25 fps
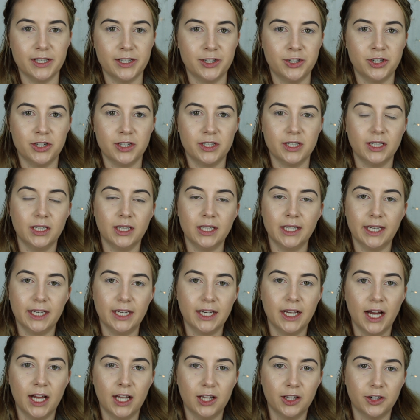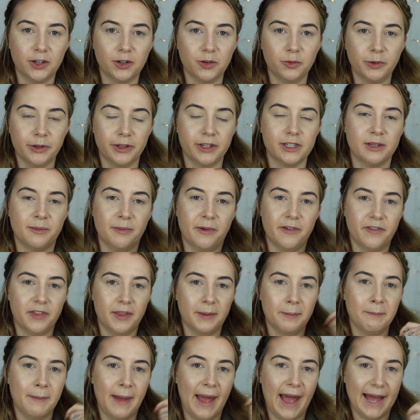as just a lid color with some of the
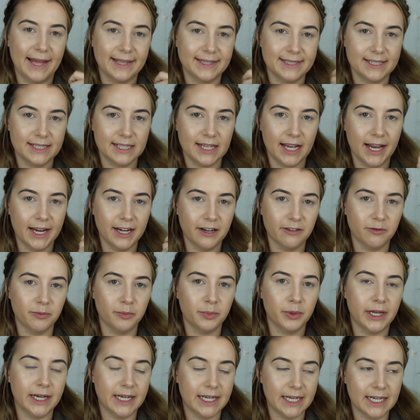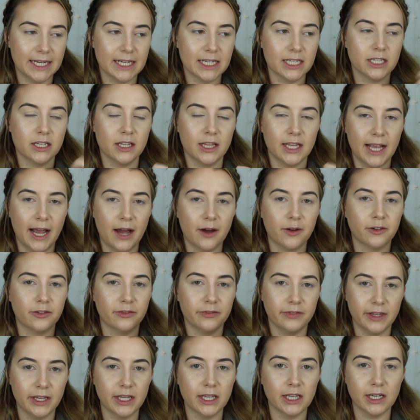mattes kind of blended into the outer
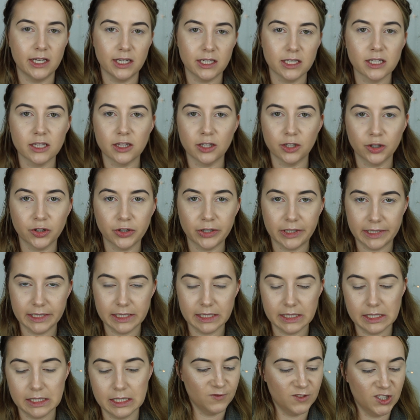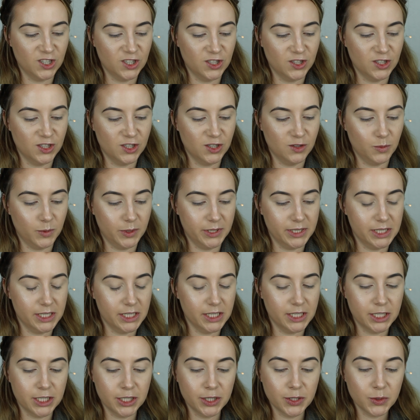V and into the crease. What
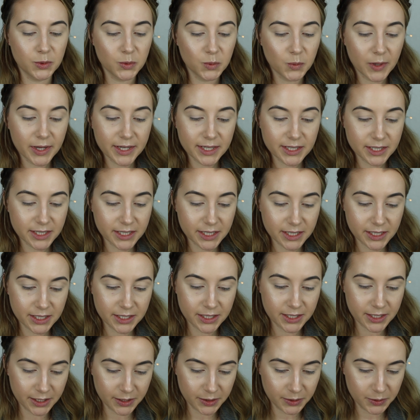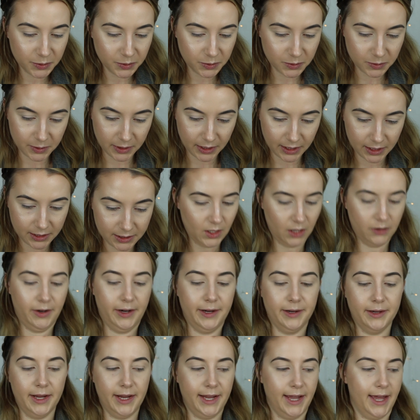to do, what to do. All
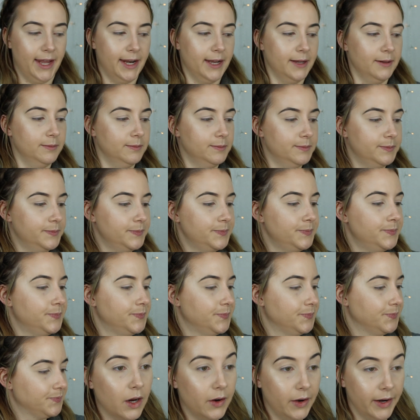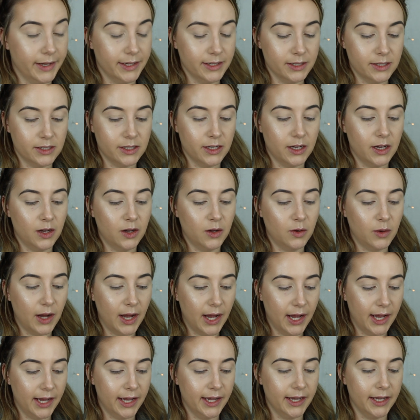right, I got it. All right, so
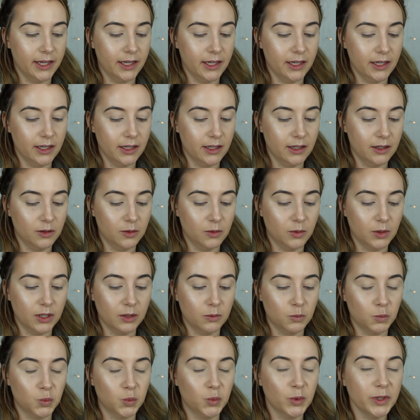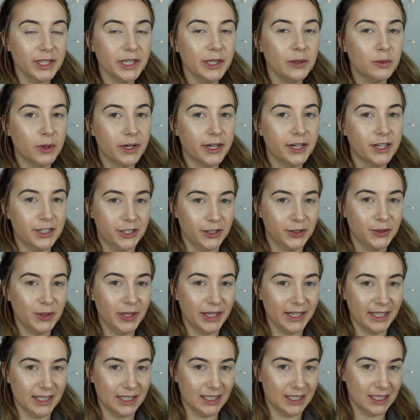I really want to do
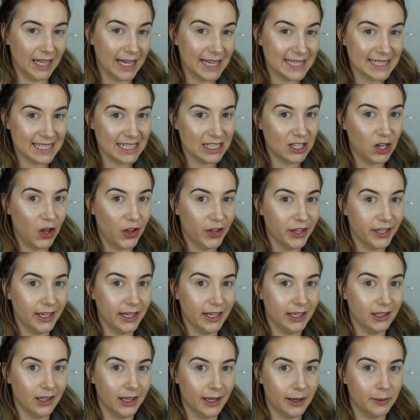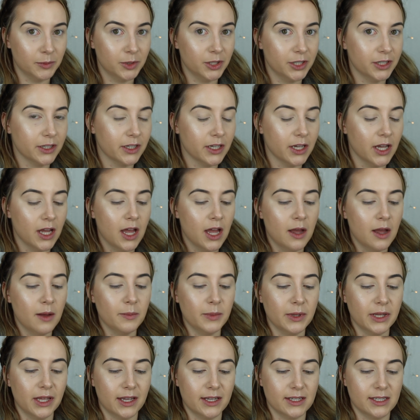like a classic holiday glam look
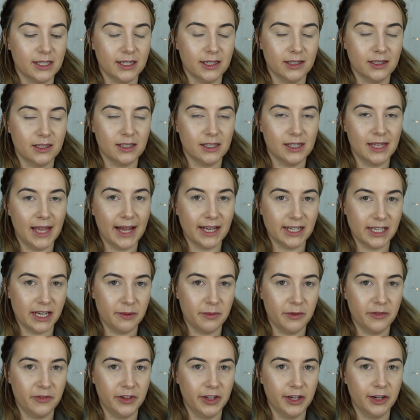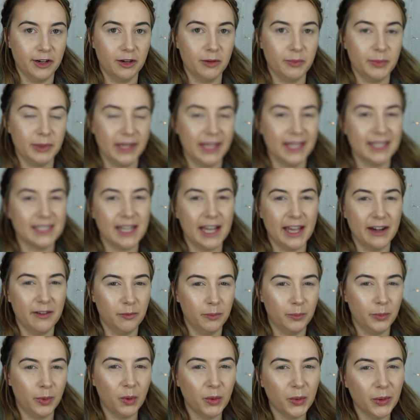because it's that time of year, but that's kind
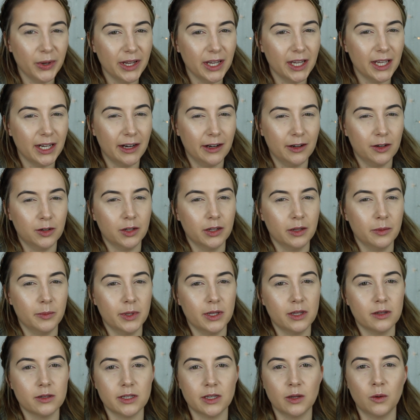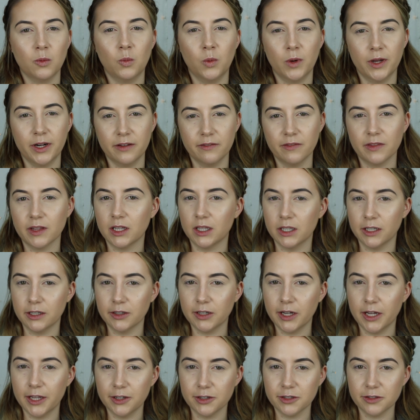of boring and I'd only be using one of the glitter
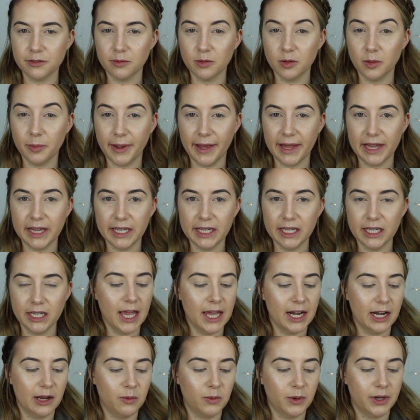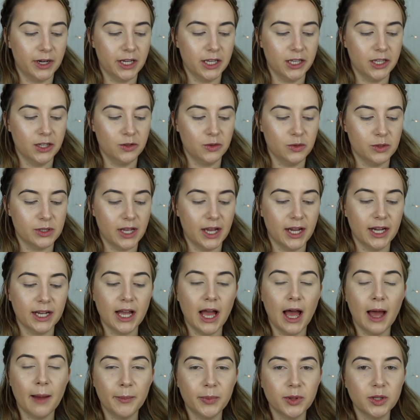colors from the palette. And I want to use a
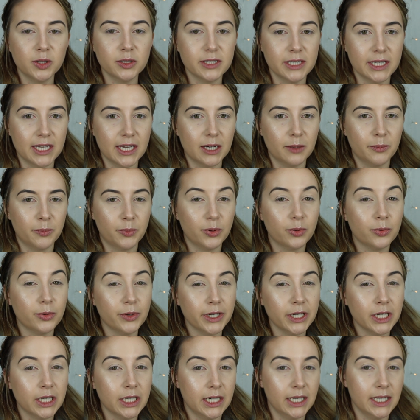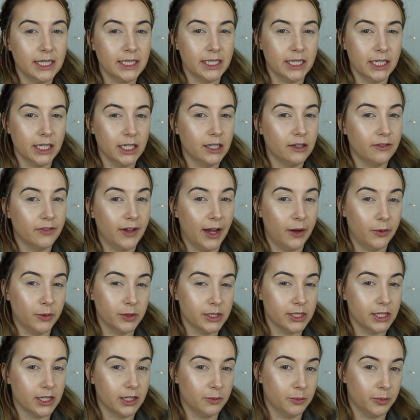couple to get a pretty good idea of how
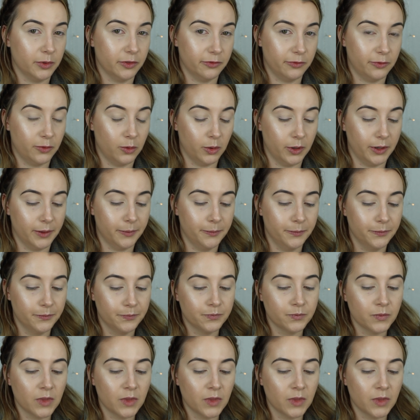it's going to perform.